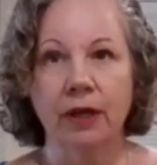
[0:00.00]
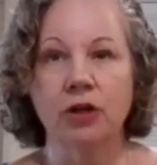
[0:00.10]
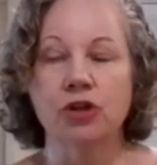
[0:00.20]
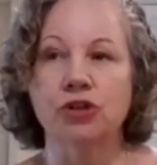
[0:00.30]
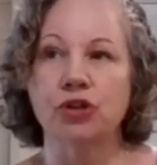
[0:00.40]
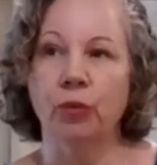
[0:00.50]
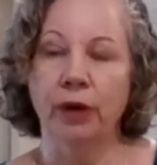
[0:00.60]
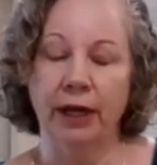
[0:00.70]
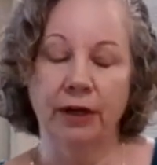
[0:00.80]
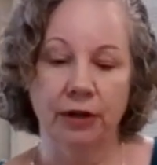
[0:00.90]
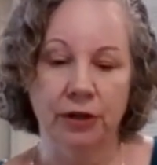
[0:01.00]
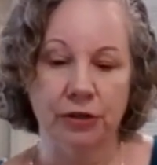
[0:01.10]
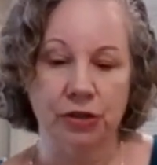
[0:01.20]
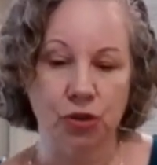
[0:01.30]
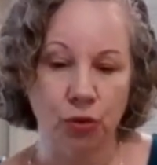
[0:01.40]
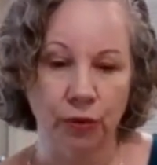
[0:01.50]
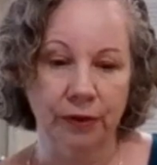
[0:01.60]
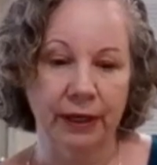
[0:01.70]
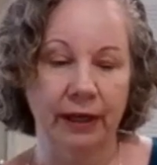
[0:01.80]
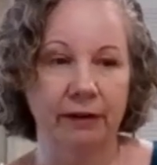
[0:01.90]
So when I heard her
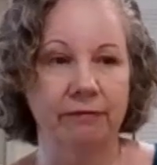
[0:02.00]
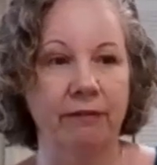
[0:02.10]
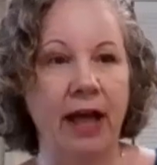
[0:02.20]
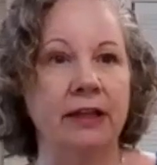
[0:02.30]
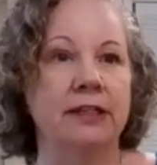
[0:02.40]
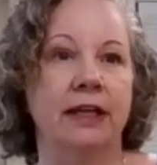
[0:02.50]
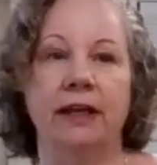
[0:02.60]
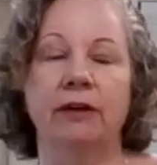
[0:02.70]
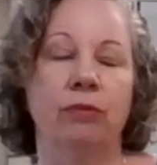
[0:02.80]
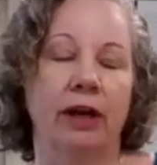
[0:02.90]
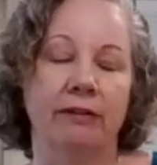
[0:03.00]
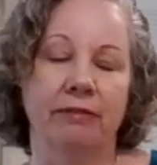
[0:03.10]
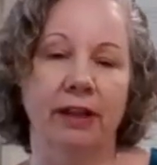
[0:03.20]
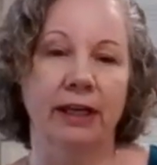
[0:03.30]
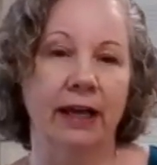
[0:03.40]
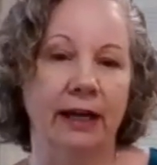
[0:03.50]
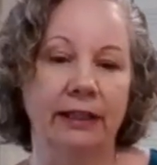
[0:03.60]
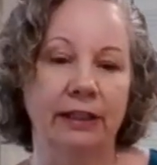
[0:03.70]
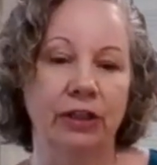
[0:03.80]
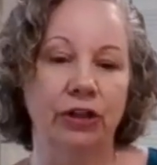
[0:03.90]
story, it validated what I felt like I
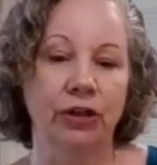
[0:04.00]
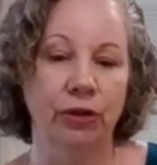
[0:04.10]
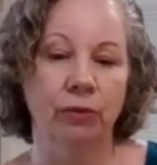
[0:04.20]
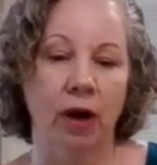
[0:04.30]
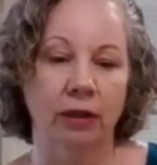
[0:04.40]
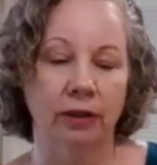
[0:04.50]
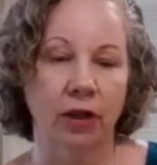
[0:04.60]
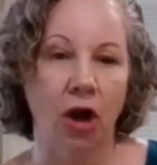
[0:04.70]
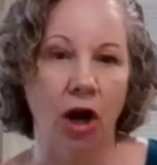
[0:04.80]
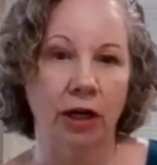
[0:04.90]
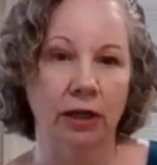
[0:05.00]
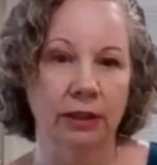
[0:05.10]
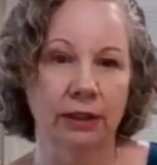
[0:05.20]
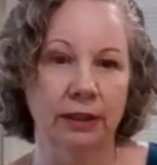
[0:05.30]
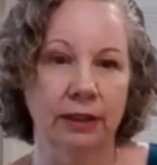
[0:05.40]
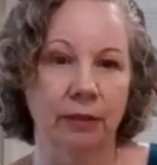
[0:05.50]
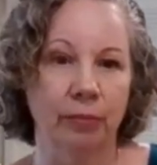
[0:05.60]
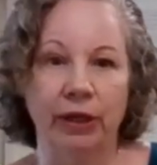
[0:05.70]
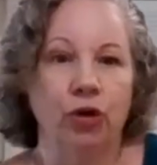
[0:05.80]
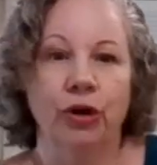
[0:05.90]
knew all along,
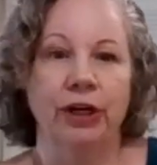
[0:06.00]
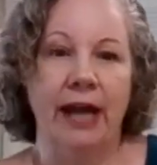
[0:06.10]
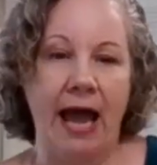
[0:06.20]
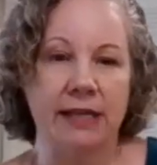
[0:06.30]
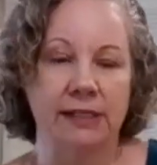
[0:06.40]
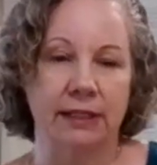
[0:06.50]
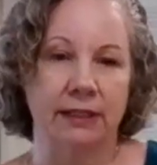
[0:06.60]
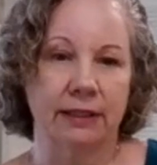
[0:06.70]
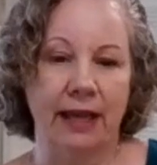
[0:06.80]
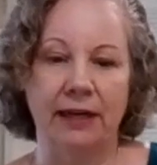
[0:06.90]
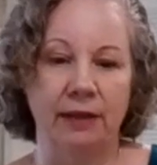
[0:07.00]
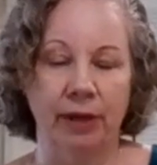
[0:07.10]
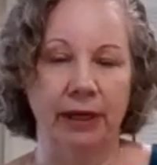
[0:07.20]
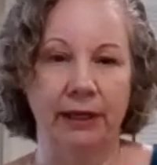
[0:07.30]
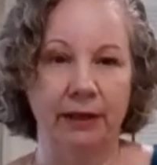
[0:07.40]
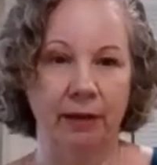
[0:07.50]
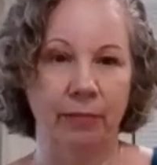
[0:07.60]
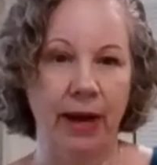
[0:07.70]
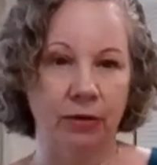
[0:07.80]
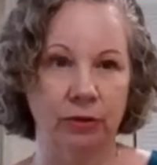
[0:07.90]
but couldn't ask anybody
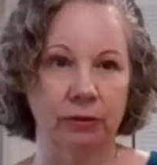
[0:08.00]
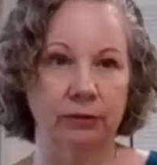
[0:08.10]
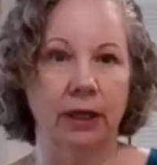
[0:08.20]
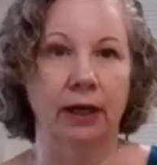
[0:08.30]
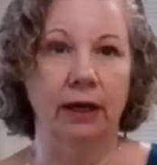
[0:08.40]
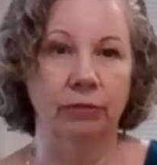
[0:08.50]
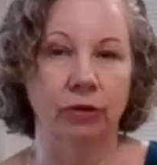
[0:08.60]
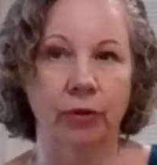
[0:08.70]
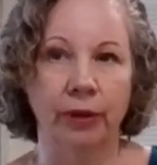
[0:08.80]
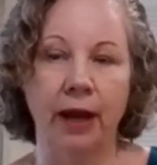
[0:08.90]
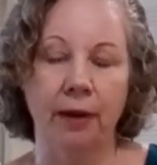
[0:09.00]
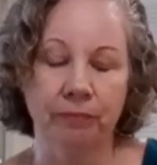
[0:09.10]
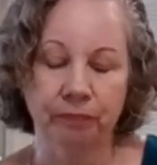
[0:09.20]
about um, growing up.